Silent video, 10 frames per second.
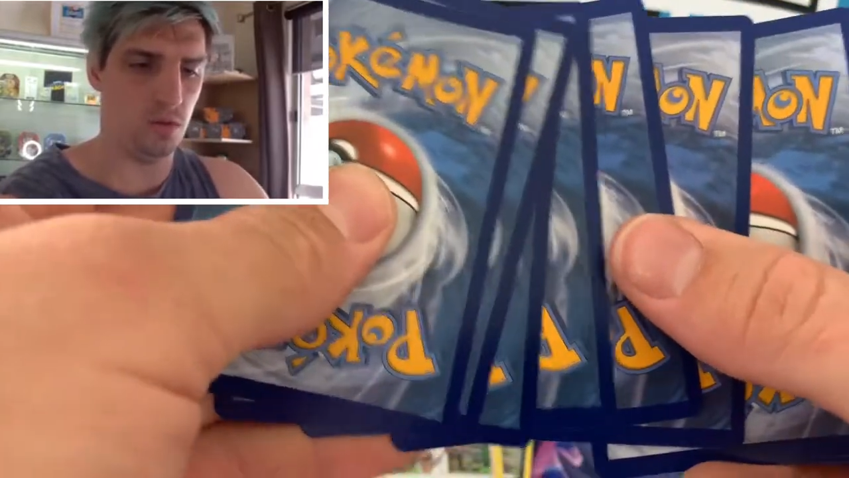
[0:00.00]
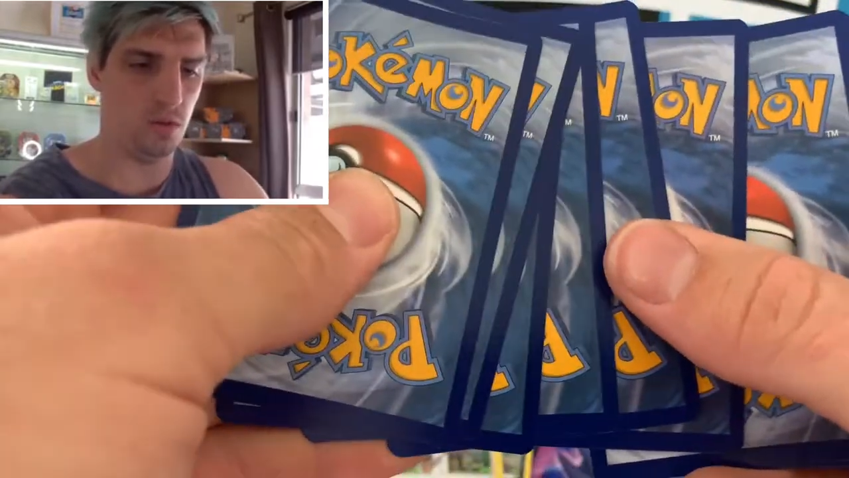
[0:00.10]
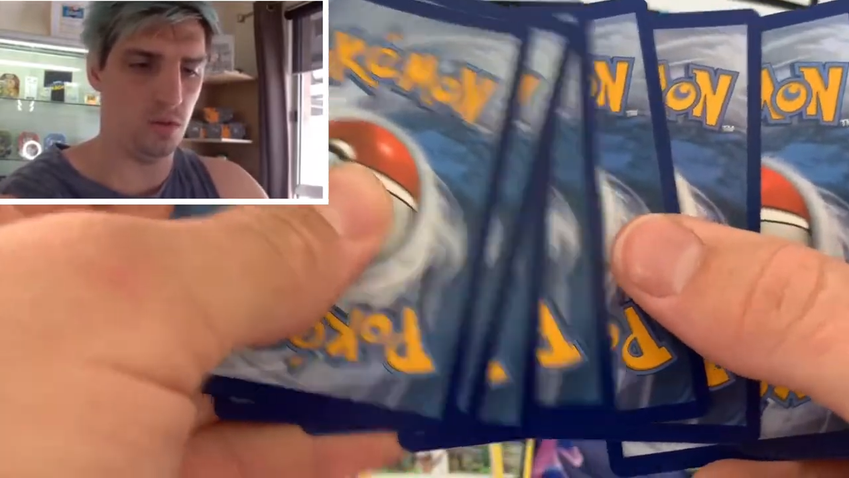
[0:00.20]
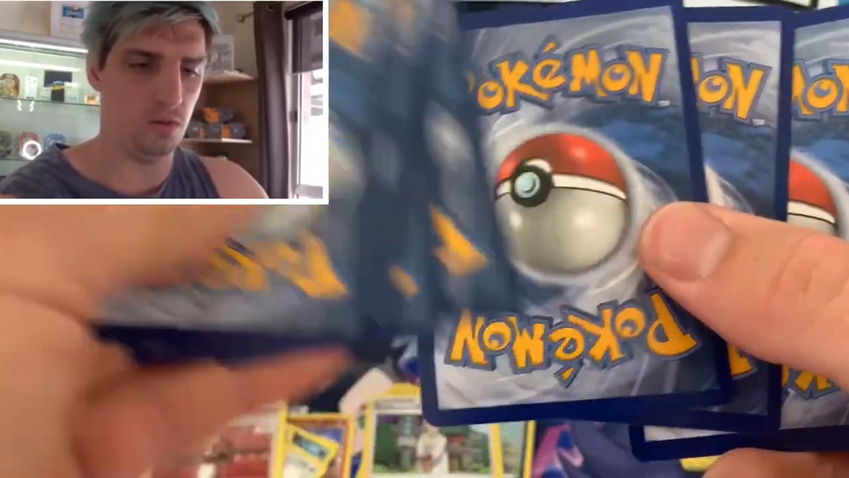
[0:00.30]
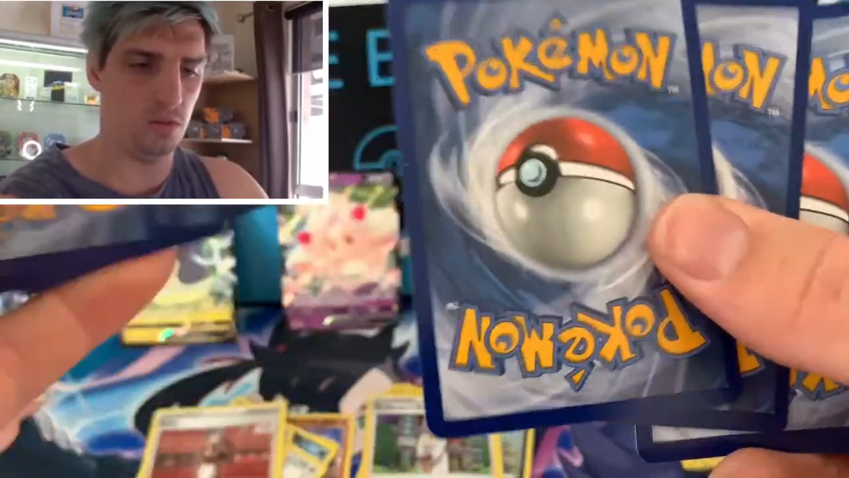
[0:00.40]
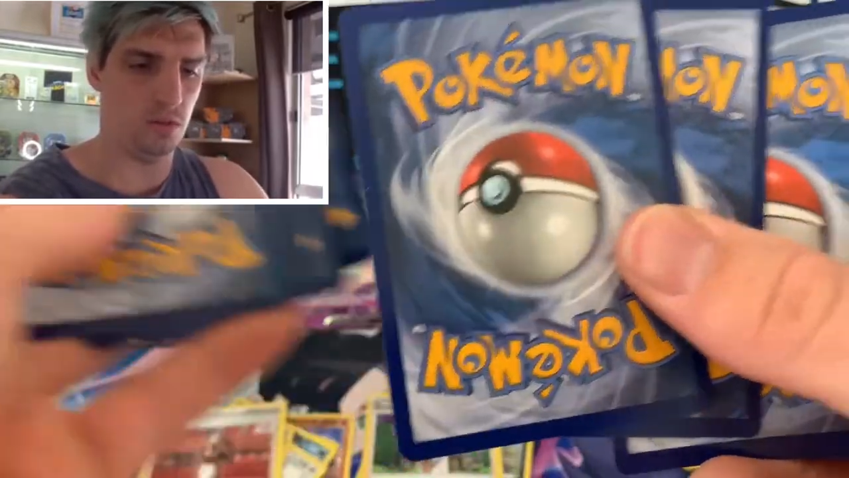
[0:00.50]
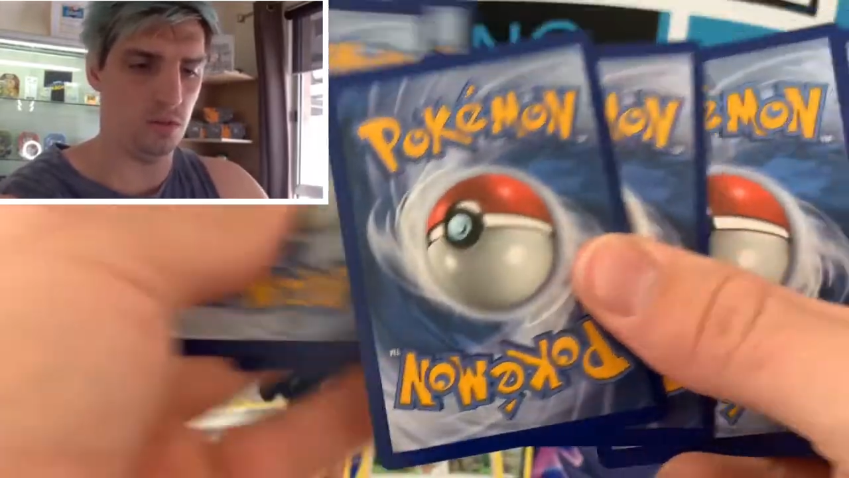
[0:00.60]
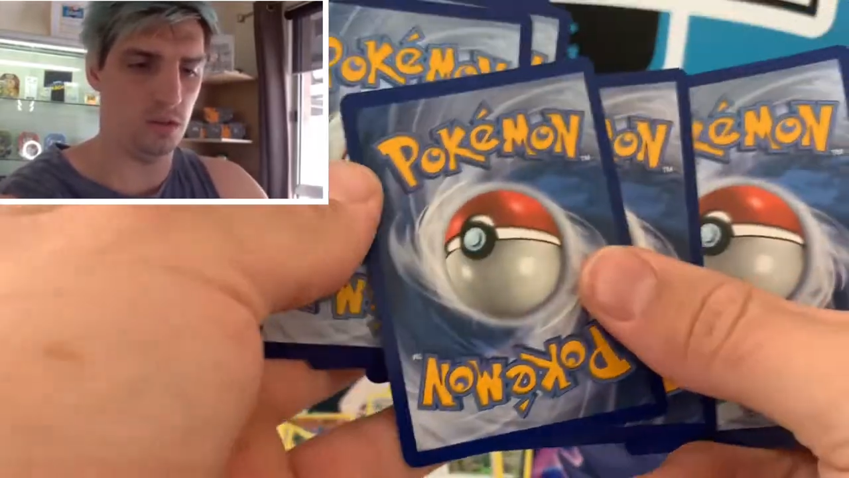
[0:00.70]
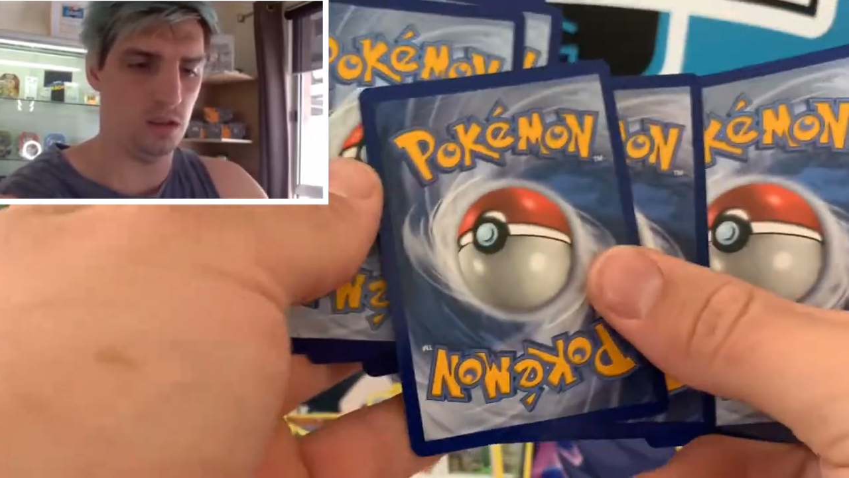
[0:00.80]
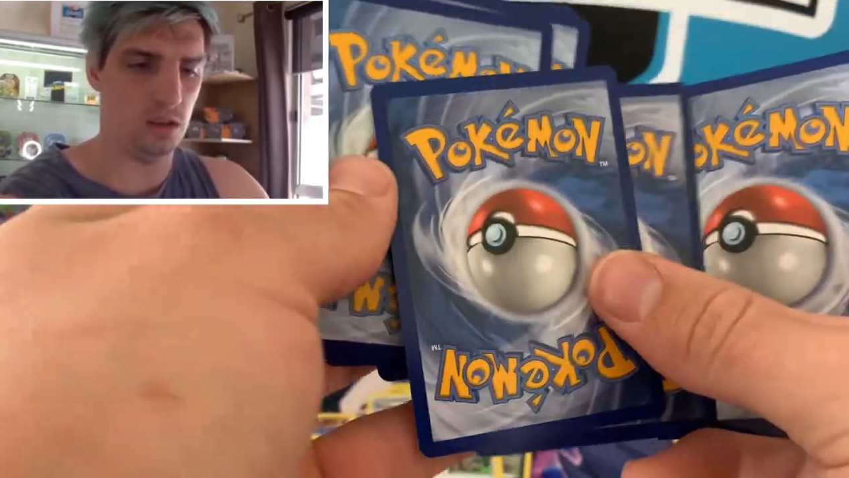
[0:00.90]
5,
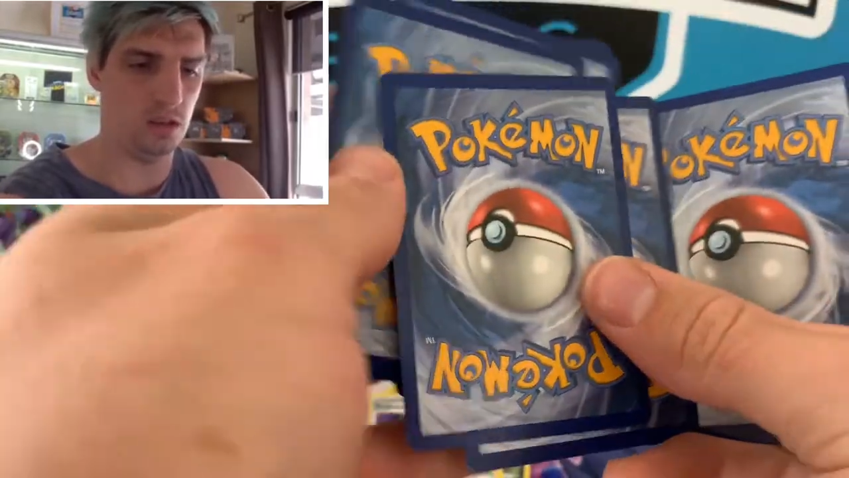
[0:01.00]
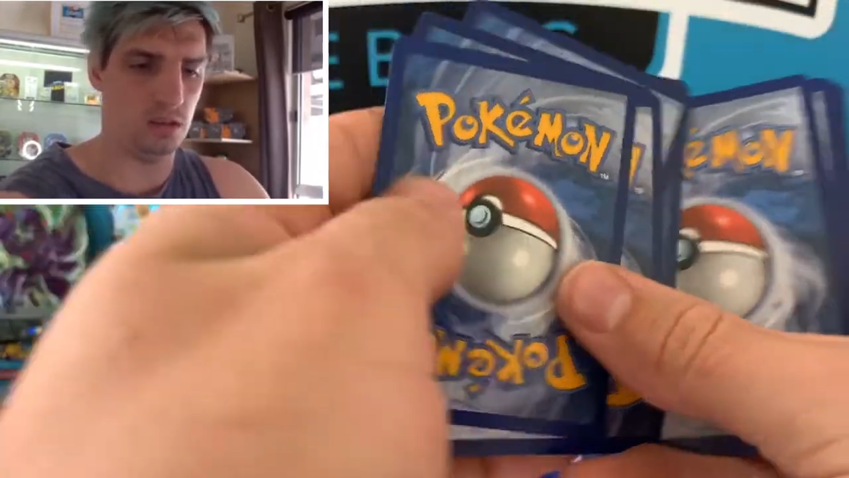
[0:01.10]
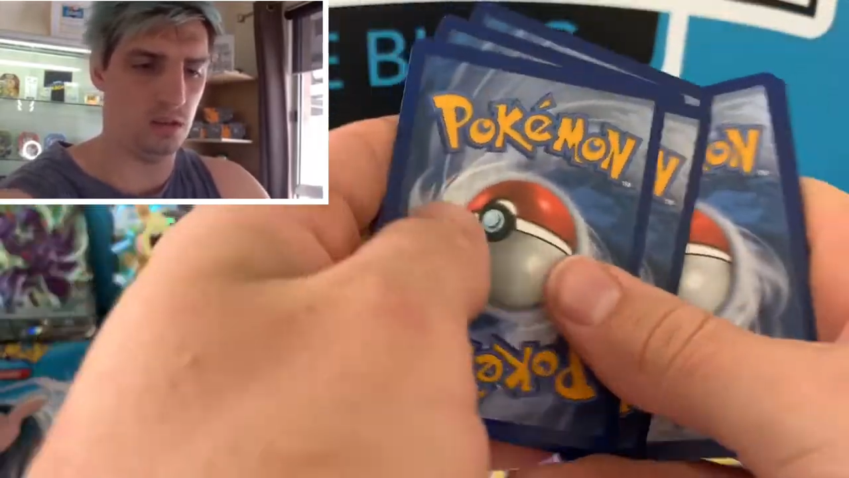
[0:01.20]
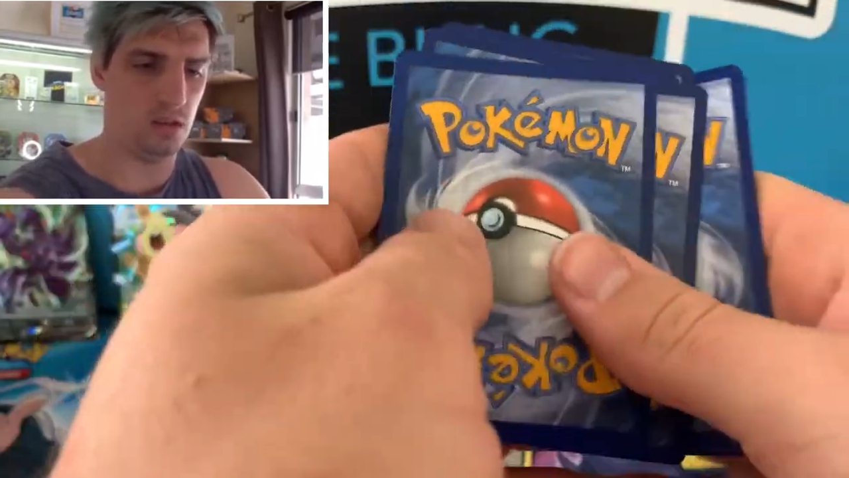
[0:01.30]
6.